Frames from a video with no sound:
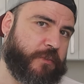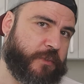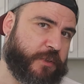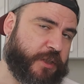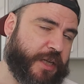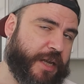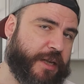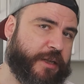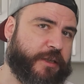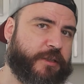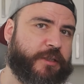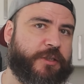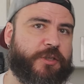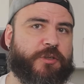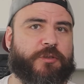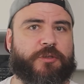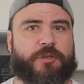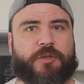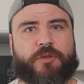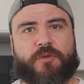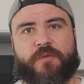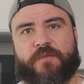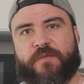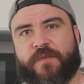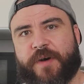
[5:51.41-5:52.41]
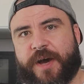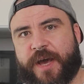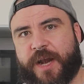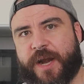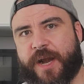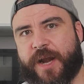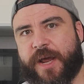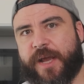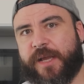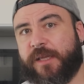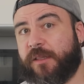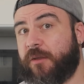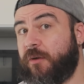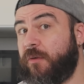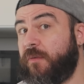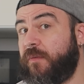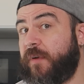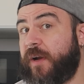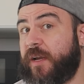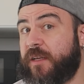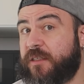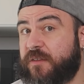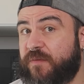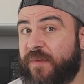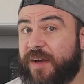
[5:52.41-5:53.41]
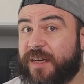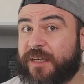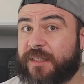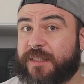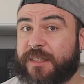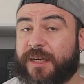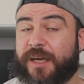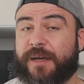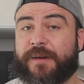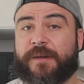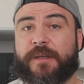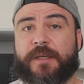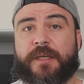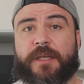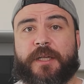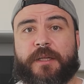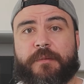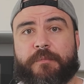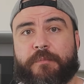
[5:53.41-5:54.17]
Celsius to Fahrenheit or vice versa